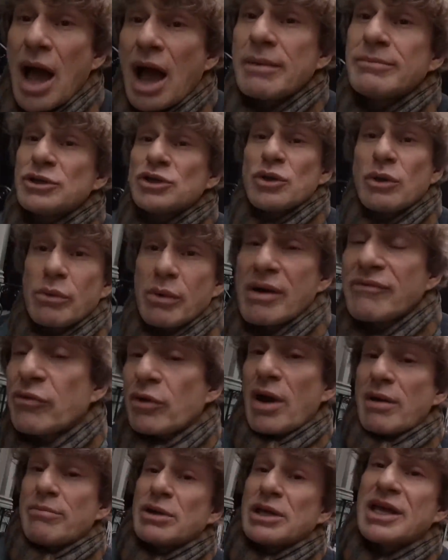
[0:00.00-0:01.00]
I'm sure
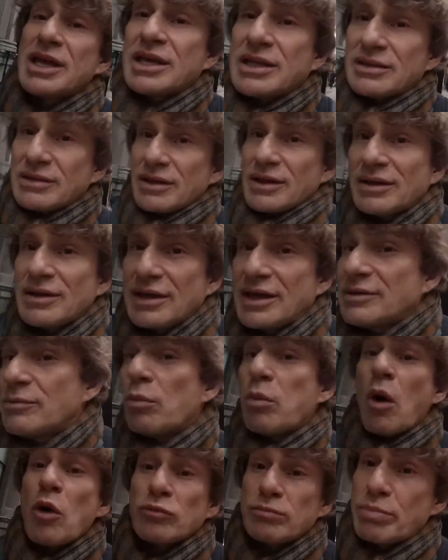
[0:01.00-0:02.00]
wherever I begin, it
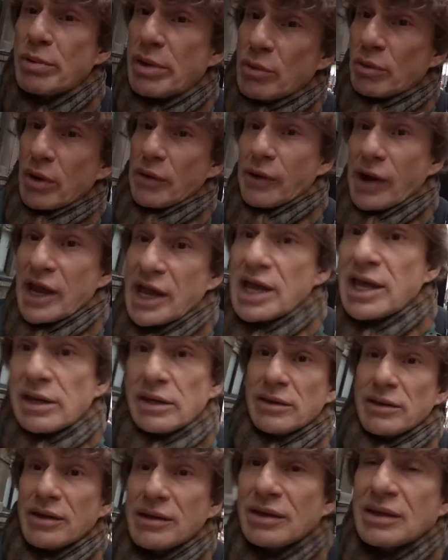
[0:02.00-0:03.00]
won't be where I
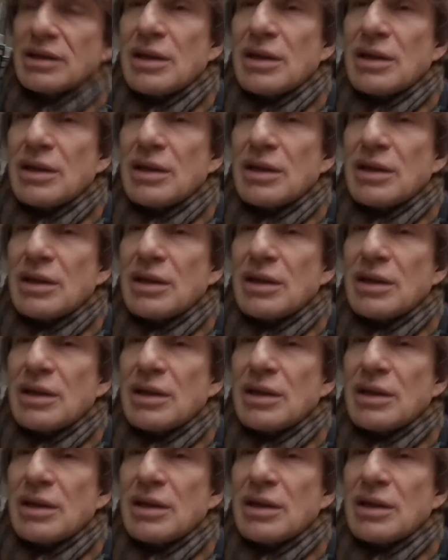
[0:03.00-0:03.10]
end.